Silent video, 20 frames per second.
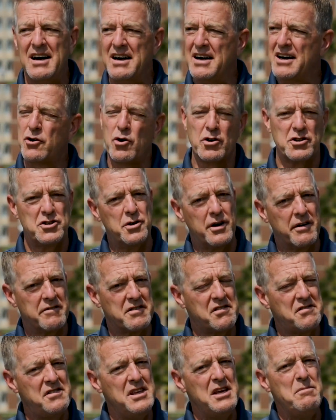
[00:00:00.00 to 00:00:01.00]
Uh, of course, you don't have
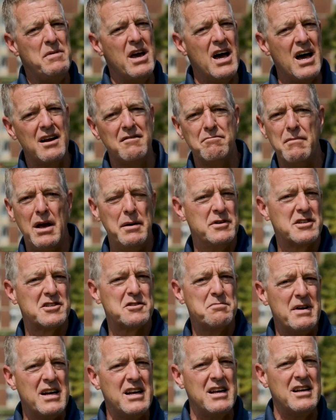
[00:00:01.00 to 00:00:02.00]
the theme yet. Maybe
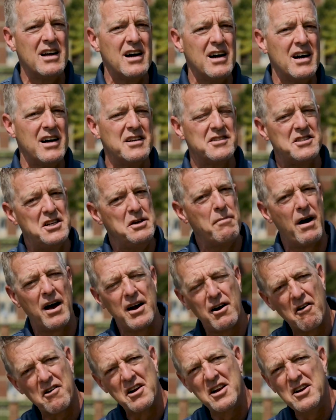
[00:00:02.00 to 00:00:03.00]
Smitty does. He
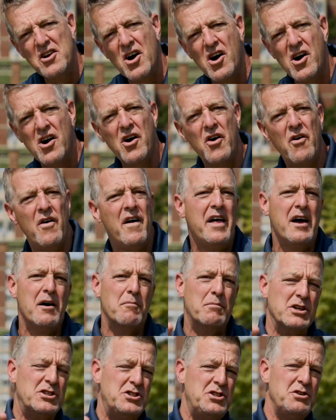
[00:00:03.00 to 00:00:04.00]
might already know,
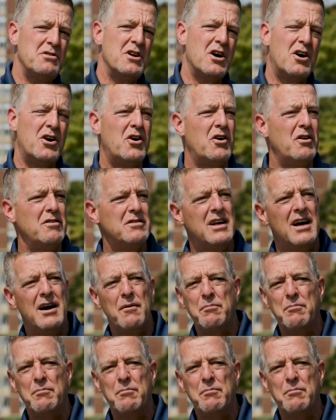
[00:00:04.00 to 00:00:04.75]
but you don't.